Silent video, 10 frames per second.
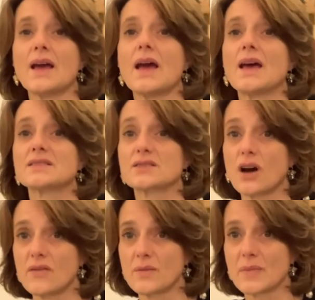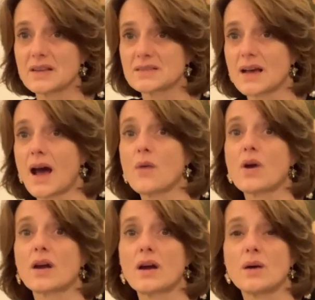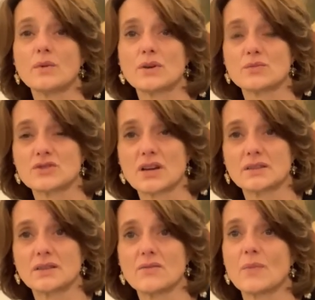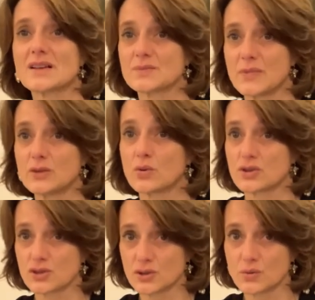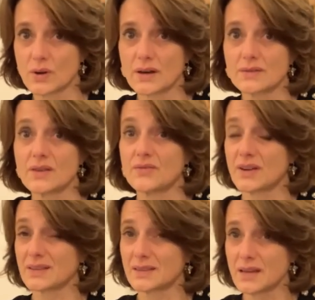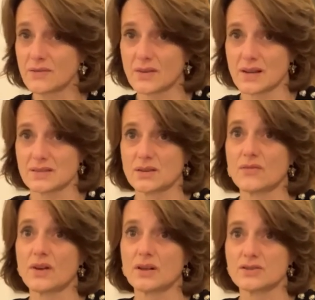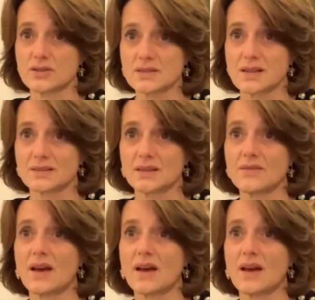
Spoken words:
As governments, our common objective must be to ensure the effectiveness of legislative